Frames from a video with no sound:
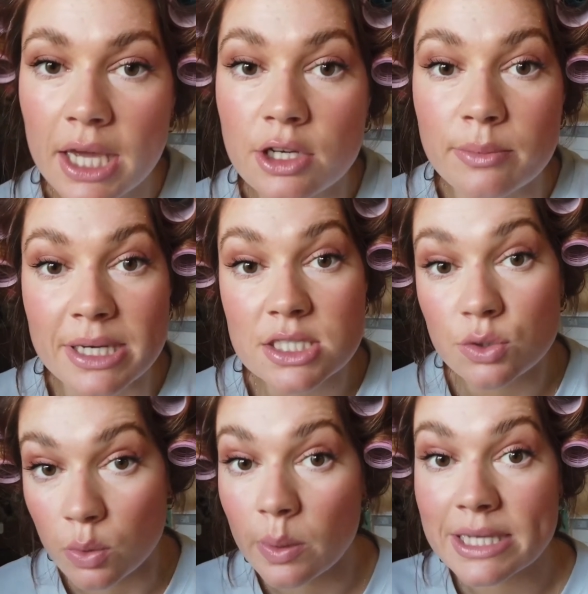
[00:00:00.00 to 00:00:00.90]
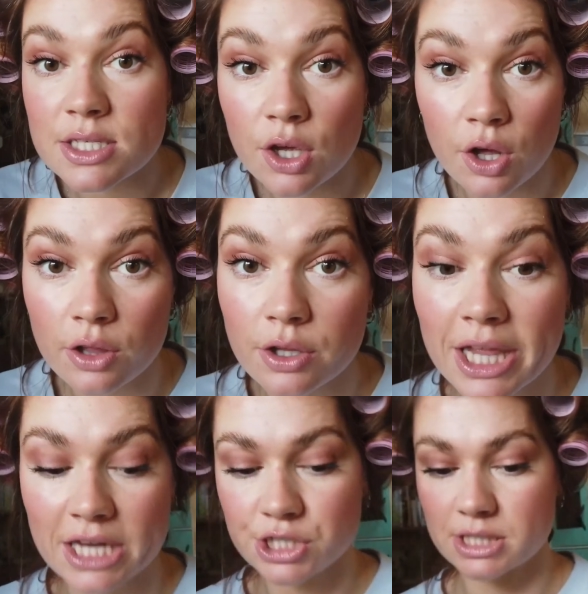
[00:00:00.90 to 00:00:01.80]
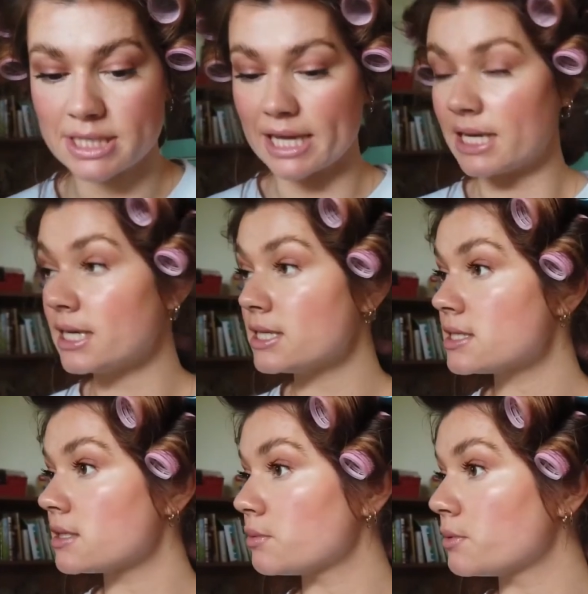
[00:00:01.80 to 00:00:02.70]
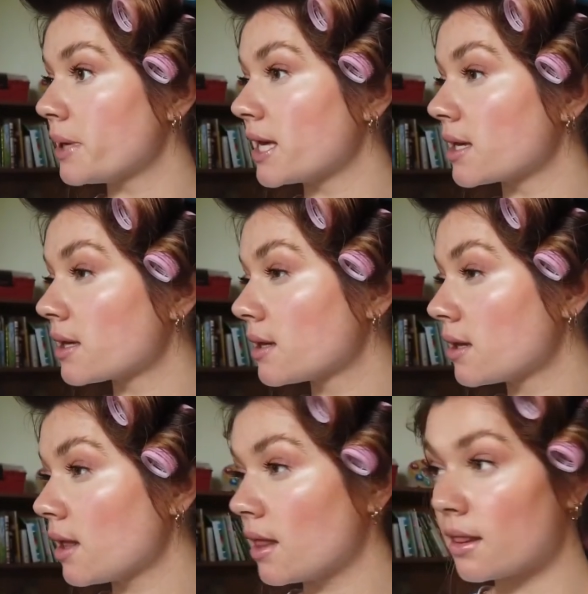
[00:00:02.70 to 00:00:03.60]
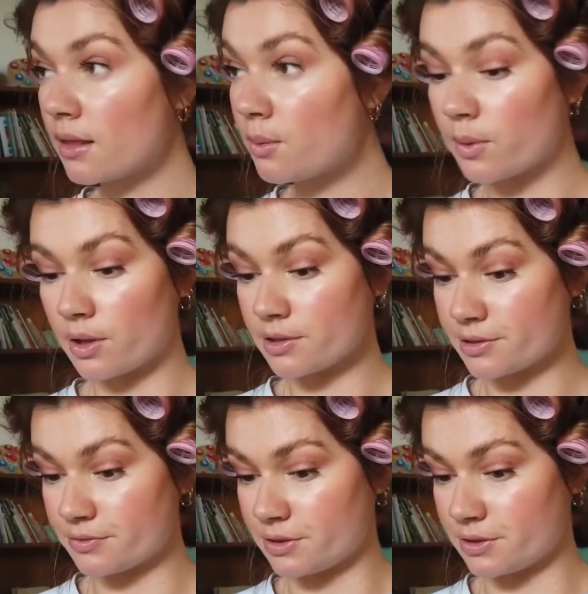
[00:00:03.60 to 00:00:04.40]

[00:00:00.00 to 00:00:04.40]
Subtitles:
And you must always curl your lashes, ladies. It will make the world of